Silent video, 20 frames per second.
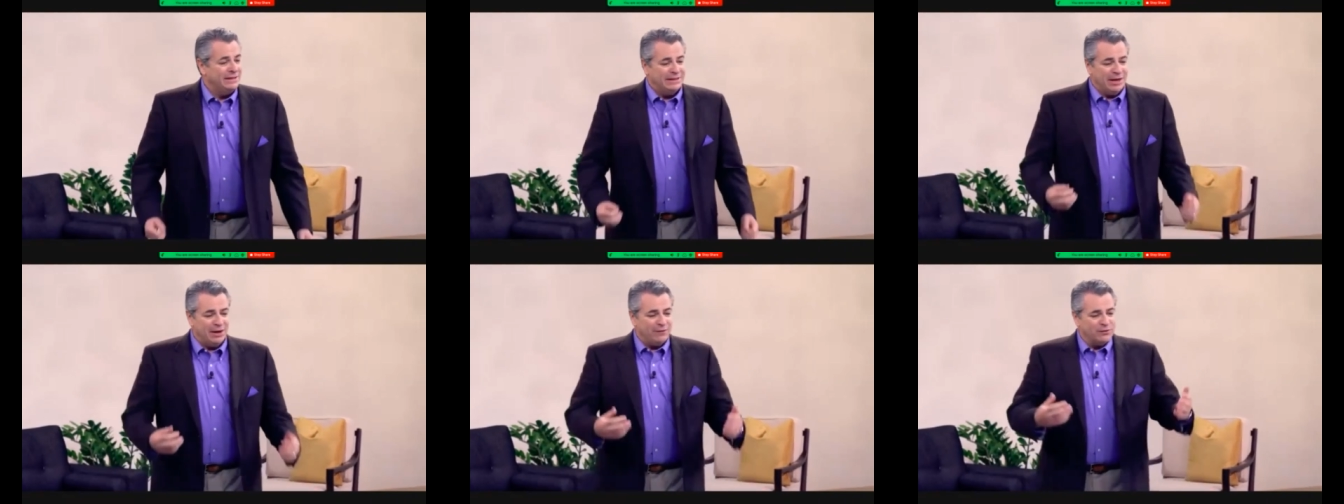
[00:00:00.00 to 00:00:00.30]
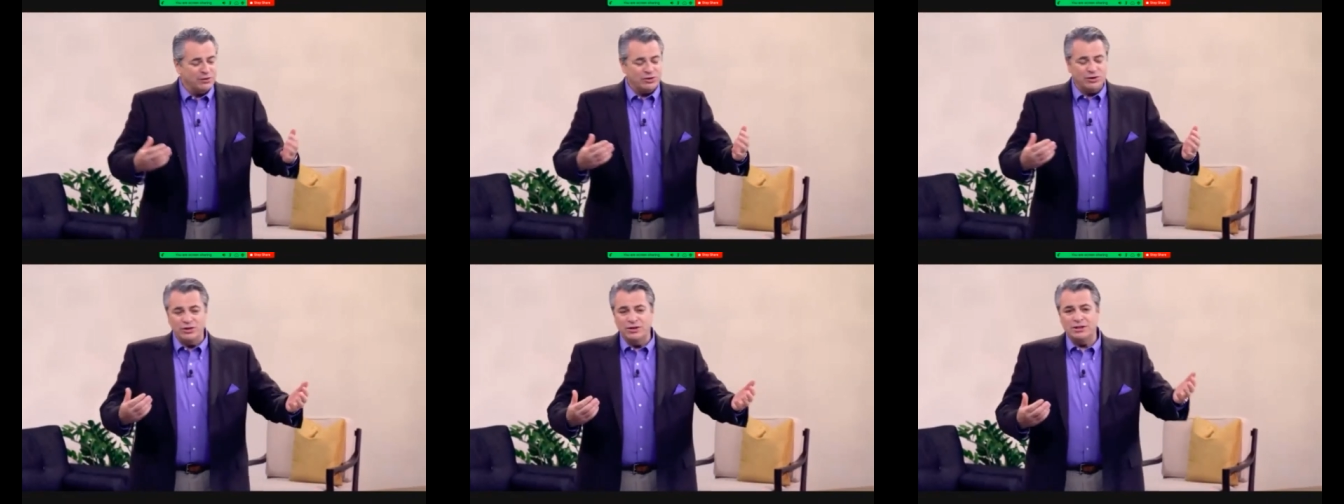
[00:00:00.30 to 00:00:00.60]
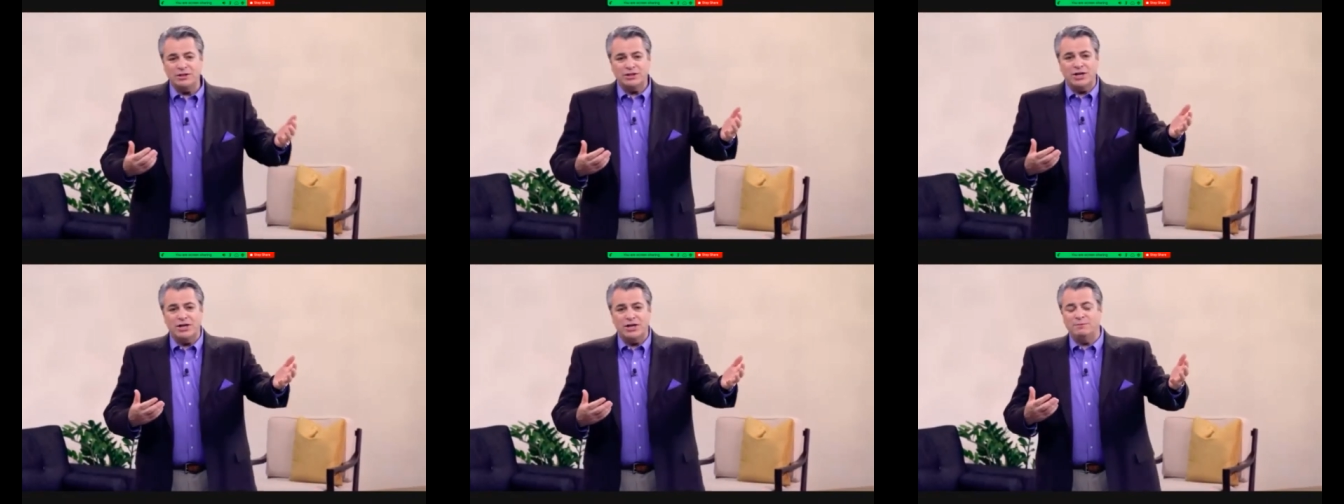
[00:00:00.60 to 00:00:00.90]
Now, all of a sudden,
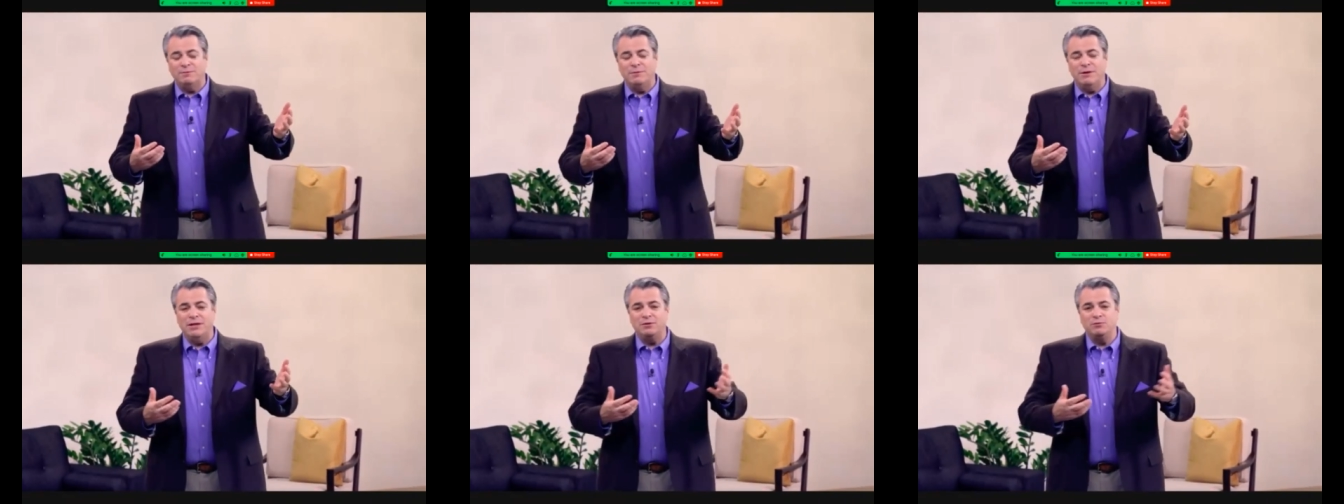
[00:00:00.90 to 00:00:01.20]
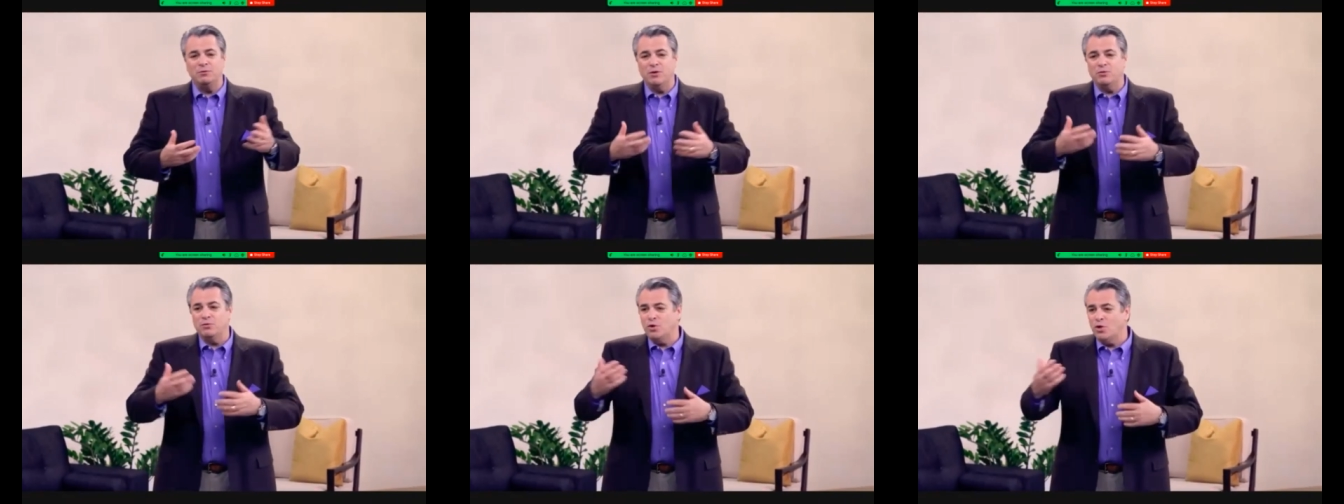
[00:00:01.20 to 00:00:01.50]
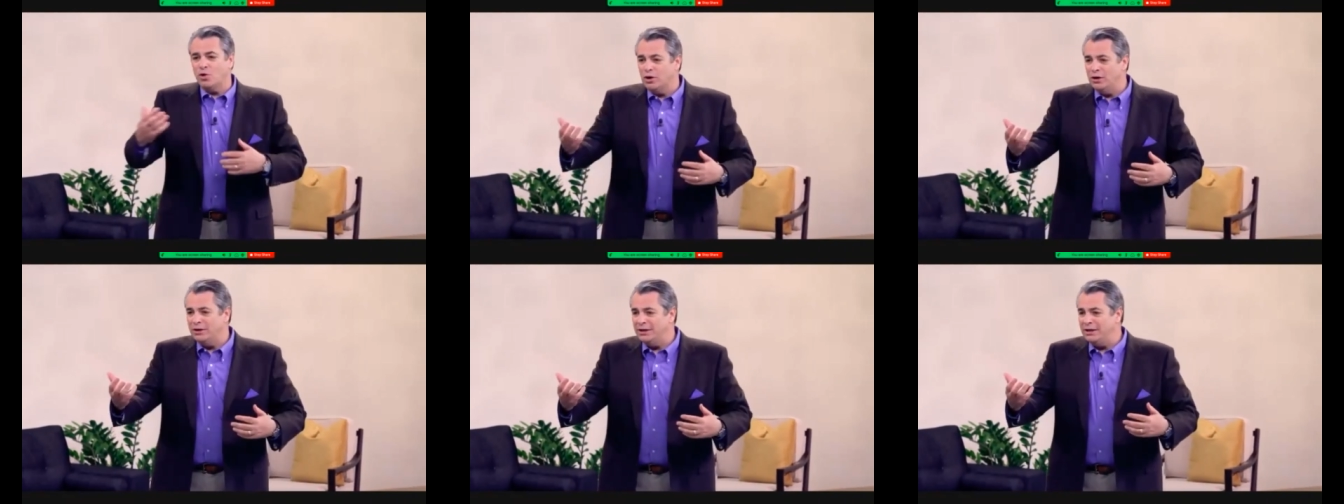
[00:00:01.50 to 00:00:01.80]
this guy's meeting with
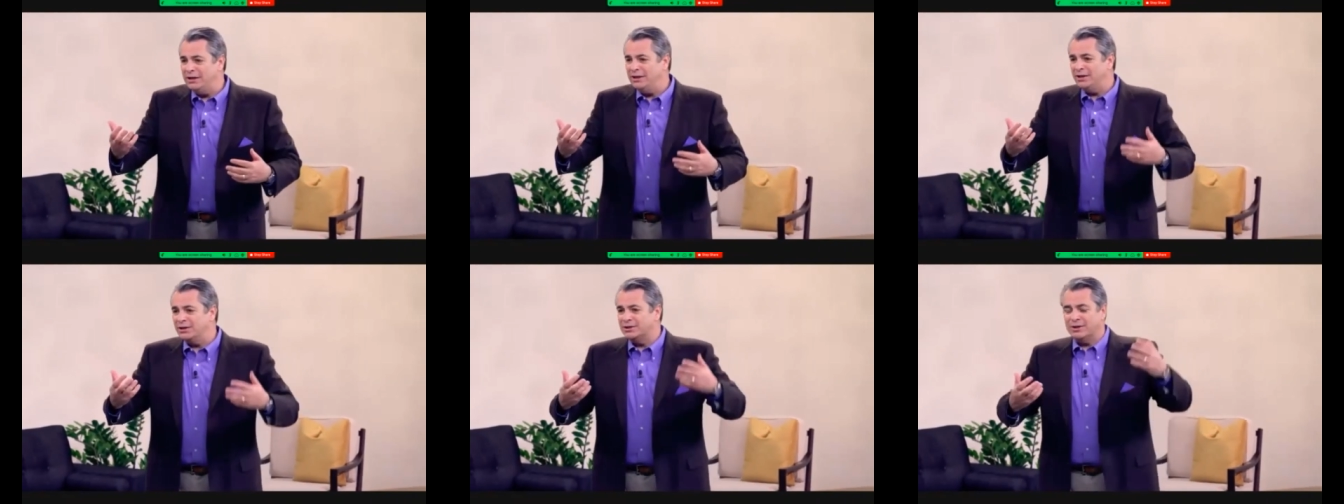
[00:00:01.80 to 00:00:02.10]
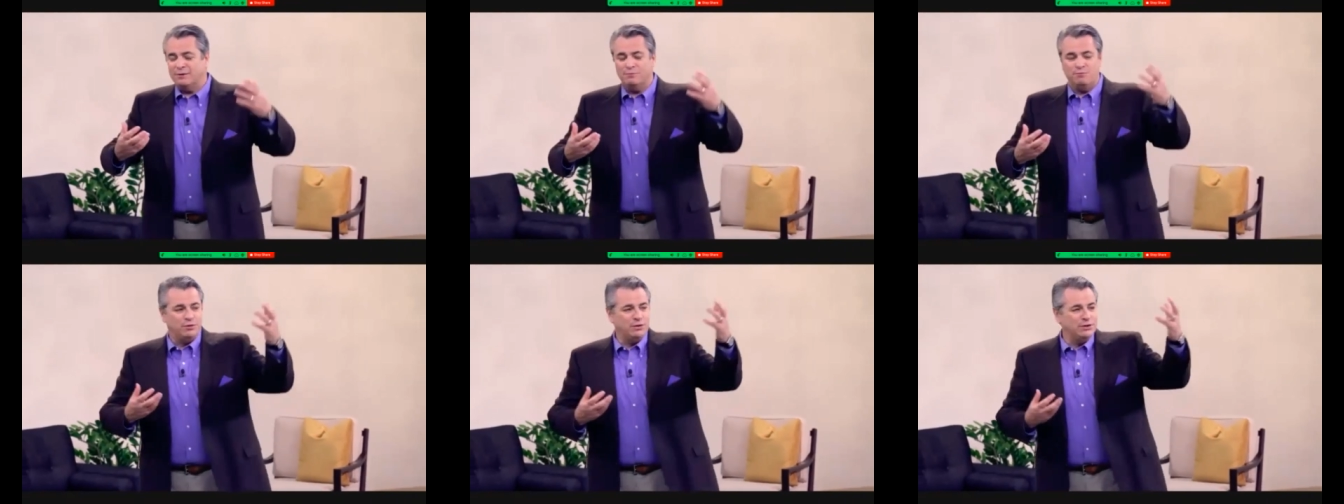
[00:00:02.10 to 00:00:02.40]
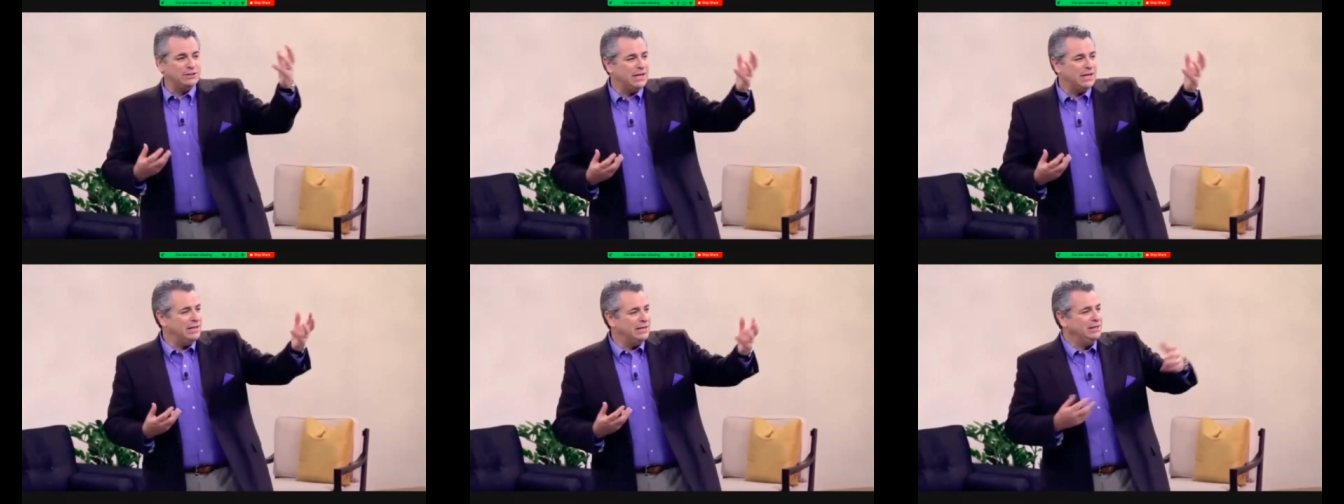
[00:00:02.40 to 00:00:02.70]
world leaders and
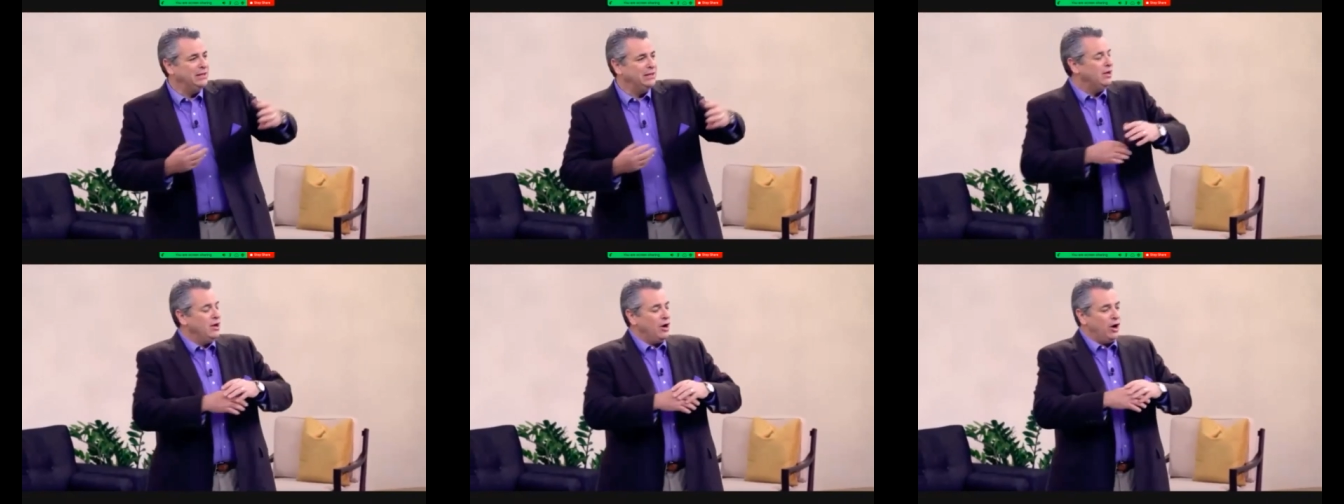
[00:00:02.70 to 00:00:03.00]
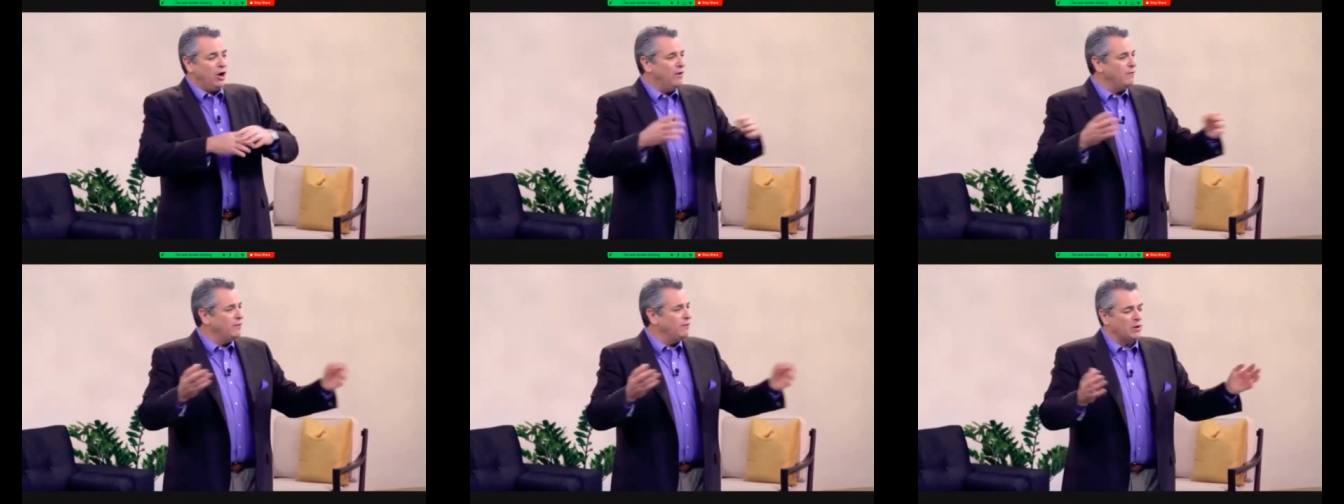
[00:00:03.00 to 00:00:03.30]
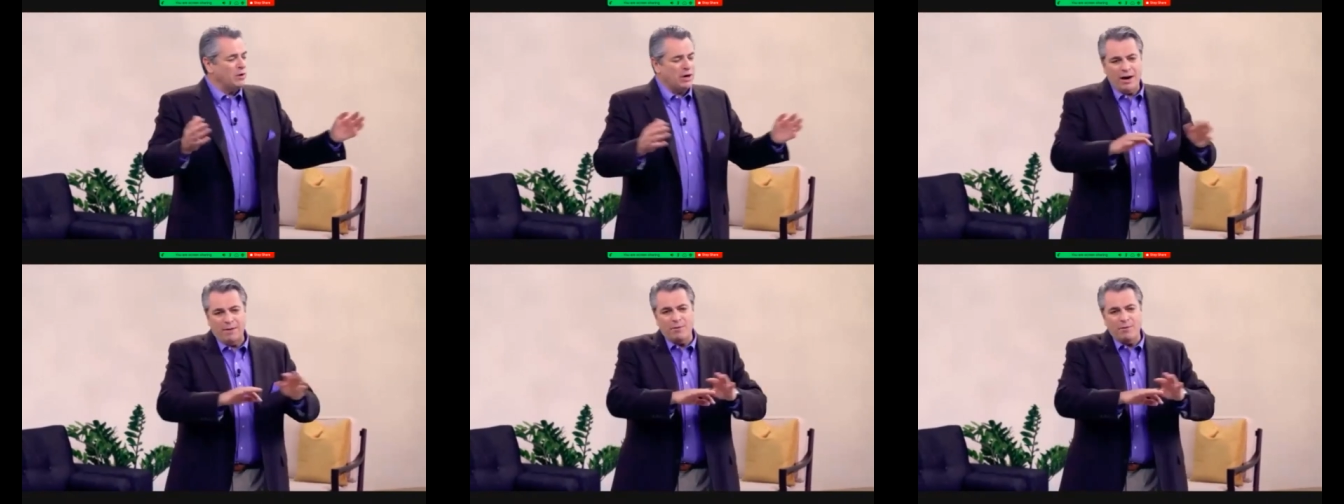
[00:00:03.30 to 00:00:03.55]
presenting all over the world.